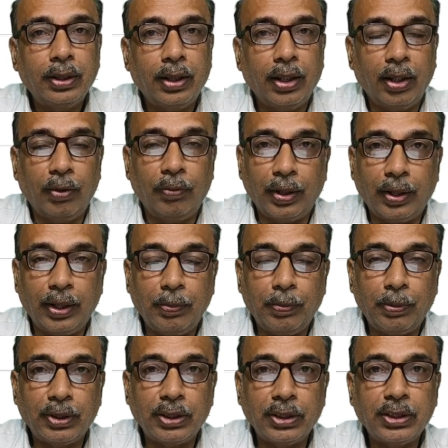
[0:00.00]
if any
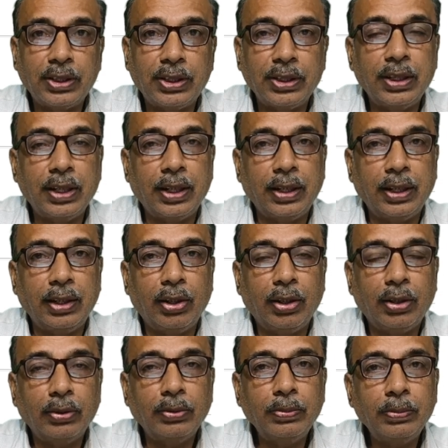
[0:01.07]
person senior in your
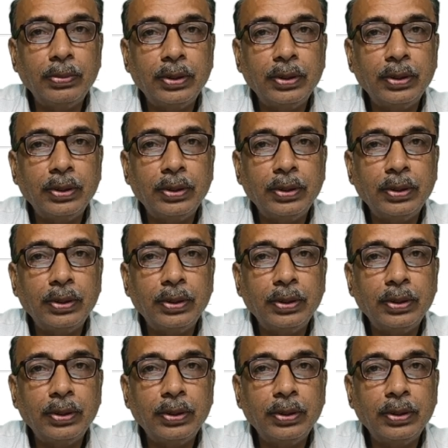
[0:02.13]
house,